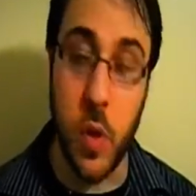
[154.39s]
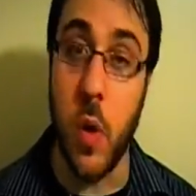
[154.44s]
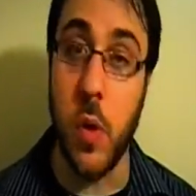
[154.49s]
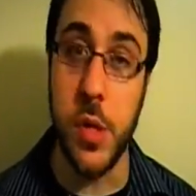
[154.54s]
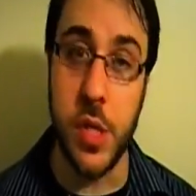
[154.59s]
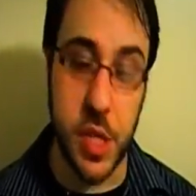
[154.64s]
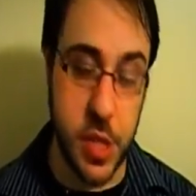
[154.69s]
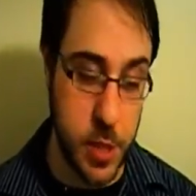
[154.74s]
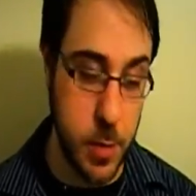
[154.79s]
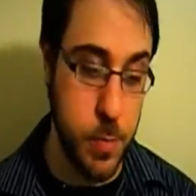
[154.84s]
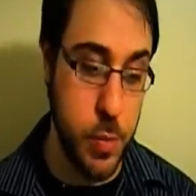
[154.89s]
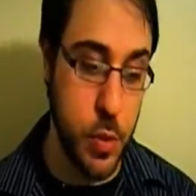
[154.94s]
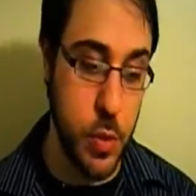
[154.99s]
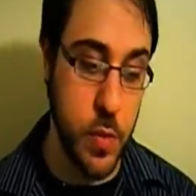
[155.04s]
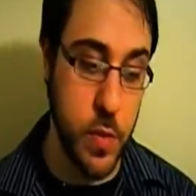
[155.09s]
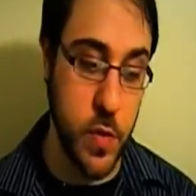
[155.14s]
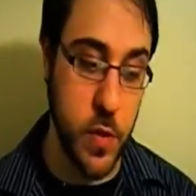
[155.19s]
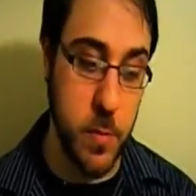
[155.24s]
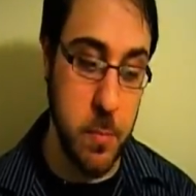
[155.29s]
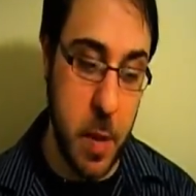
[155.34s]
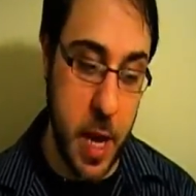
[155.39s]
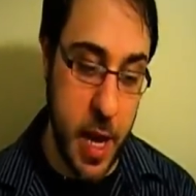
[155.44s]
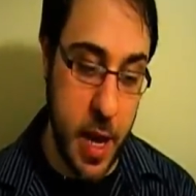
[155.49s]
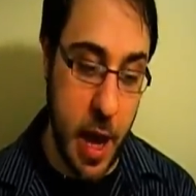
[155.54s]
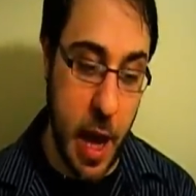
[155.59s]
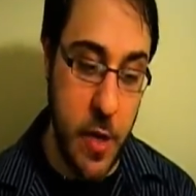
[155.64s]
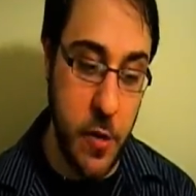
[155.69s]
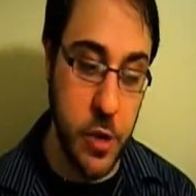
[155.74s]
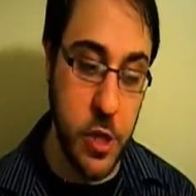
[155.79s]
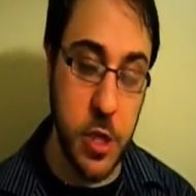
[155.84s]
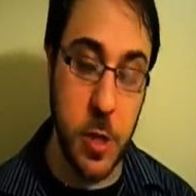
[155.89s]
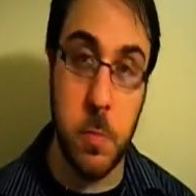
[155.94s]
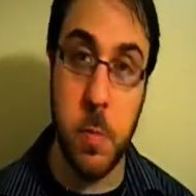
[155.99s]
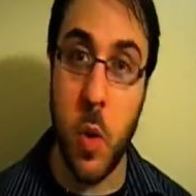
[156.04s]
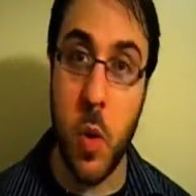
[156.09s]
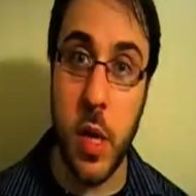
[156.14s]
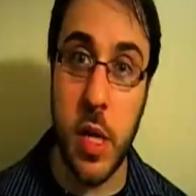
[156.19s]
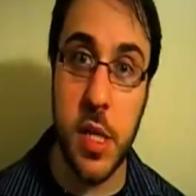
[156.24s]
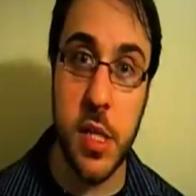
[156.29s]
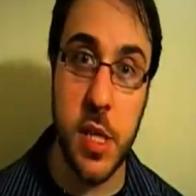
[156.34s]
or disapproval by either
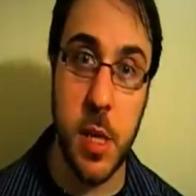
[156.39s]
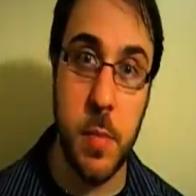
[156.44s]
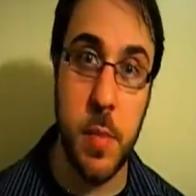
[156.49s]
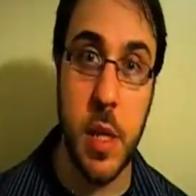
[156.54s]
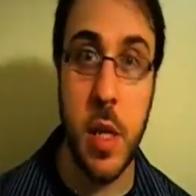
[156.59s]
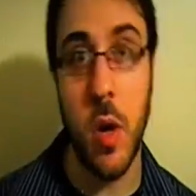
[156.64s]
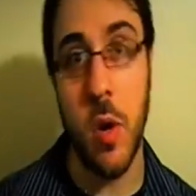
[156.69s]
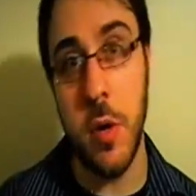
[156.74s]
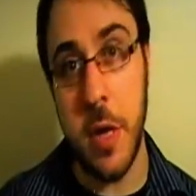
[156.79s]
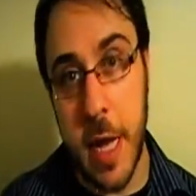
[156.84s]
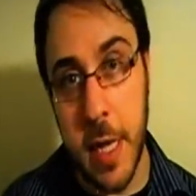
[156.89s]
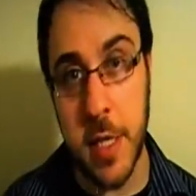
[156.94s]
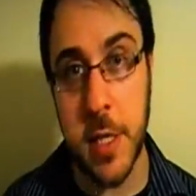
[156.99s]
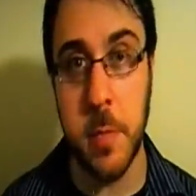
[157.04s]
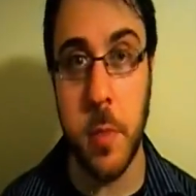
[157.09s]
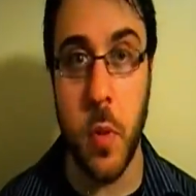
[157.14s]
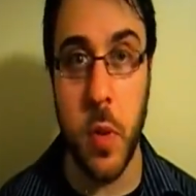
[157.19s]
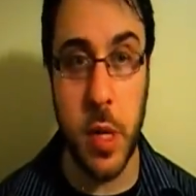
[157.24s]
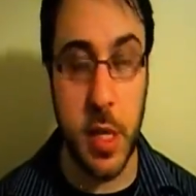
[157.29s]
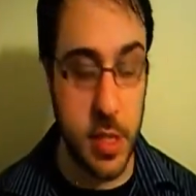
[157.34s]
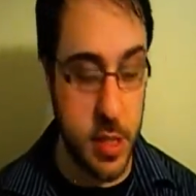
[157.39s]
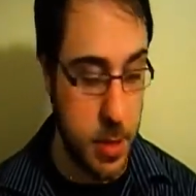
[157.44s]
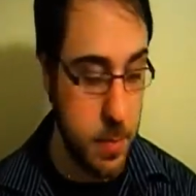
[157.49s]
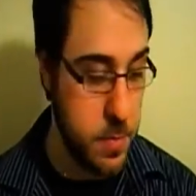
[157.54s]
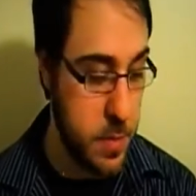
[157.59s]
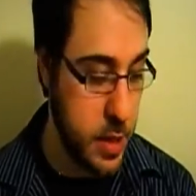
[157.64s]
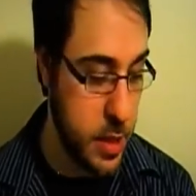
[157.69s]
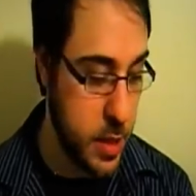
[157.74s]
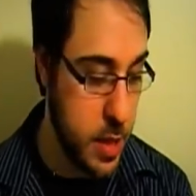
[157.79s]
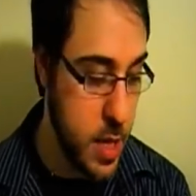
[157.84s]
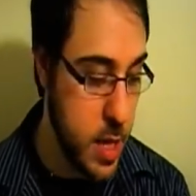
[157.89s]
supporting something or not supporting something,